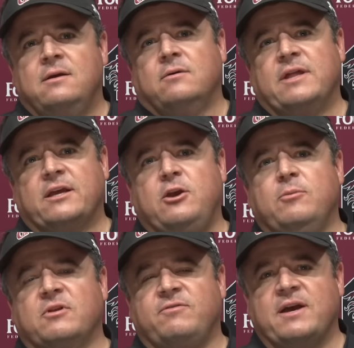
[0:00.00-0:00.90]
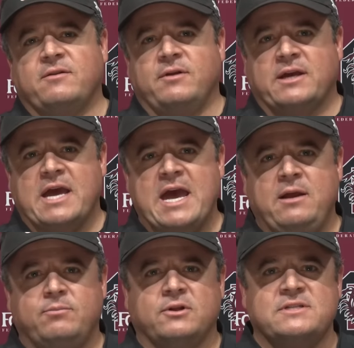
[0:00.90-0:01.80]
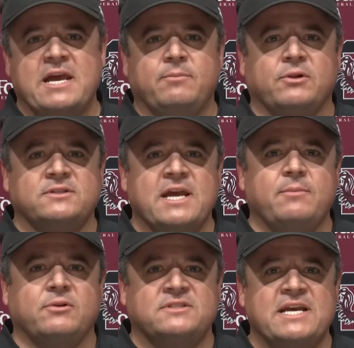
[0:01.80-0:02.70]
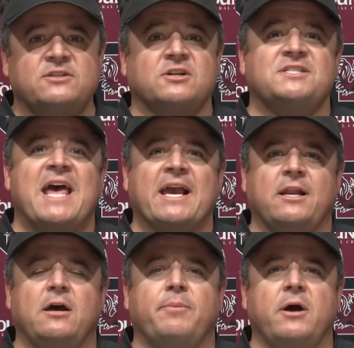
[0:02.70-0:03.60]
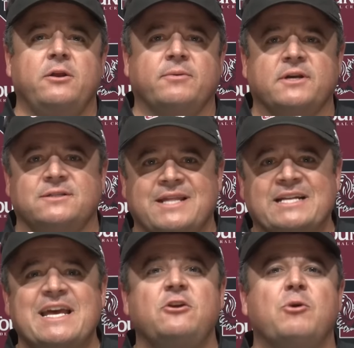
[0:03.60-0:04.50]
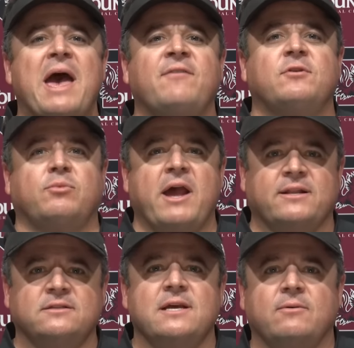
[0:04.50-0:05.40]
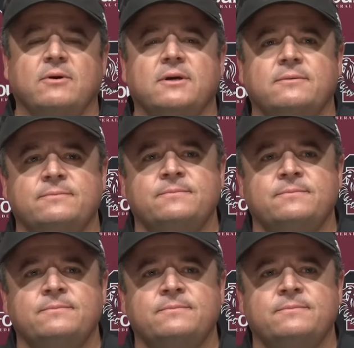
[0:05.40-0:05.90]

Well, that cumulative effect of like eight plus eight plus eight plus eight starts stacking up on you because that's how you have to practice that way.